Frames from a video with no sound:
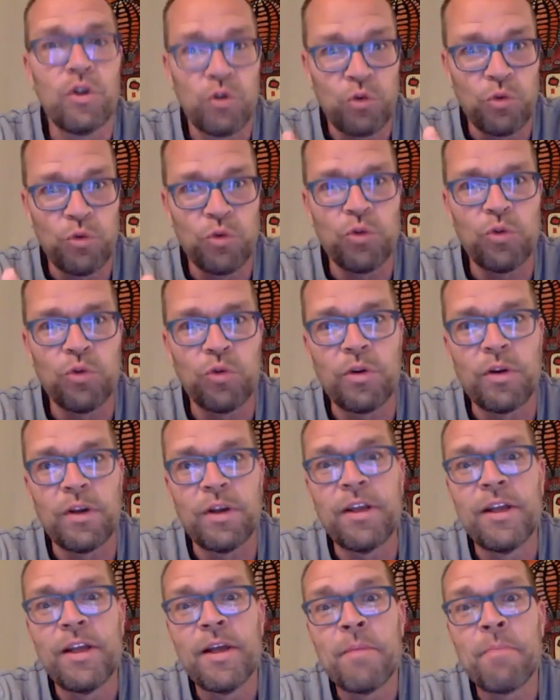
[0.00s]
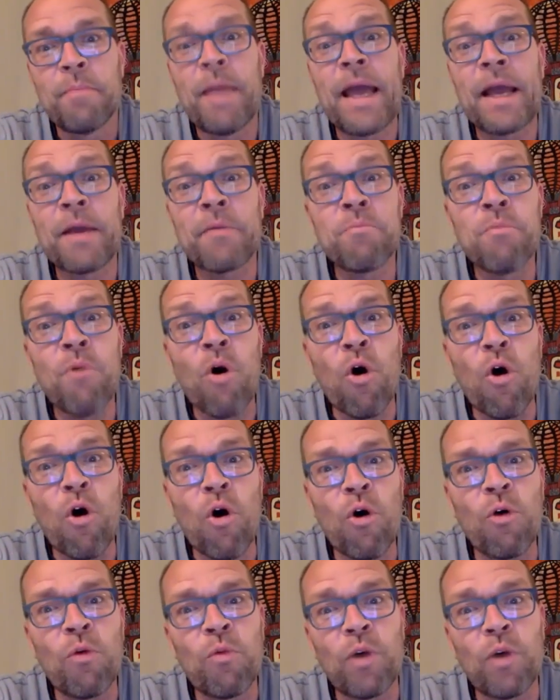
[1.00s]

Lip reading: Do you back more,